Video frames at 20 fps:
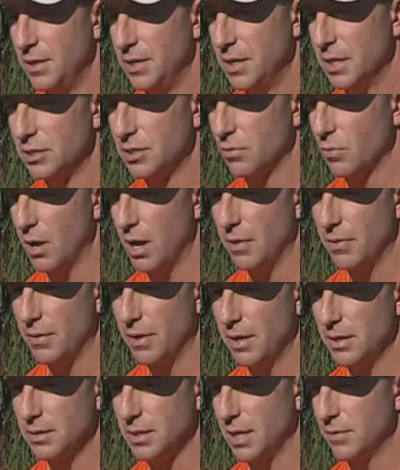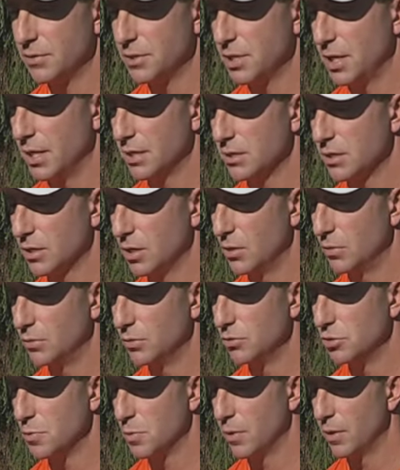he does the right things, have a chance to go
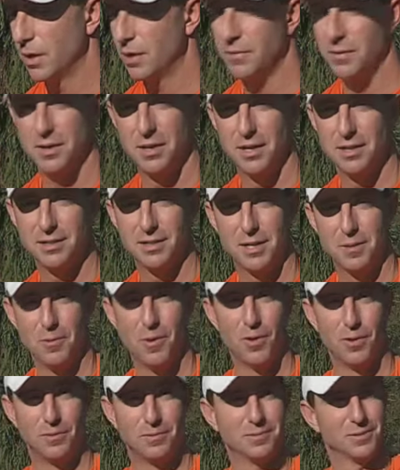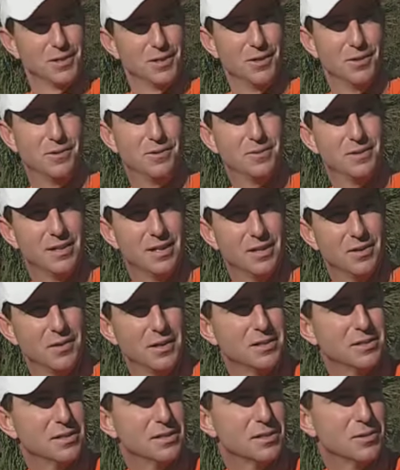through spring. If he doesn't, he won't. So you know
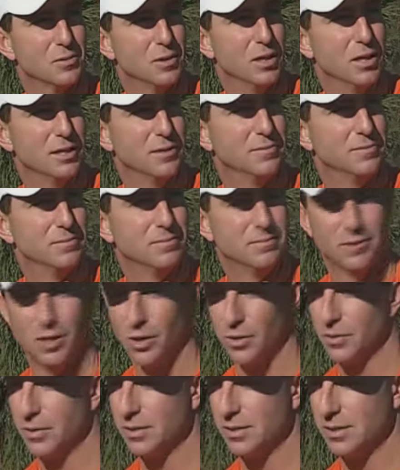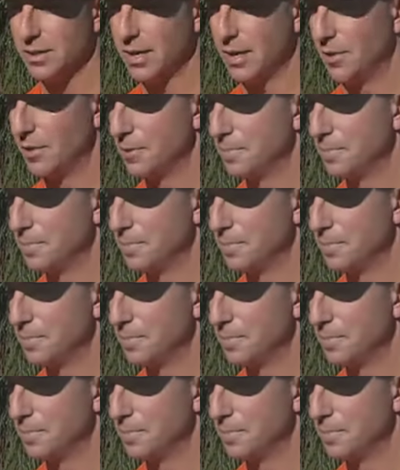that's just really all there is to say on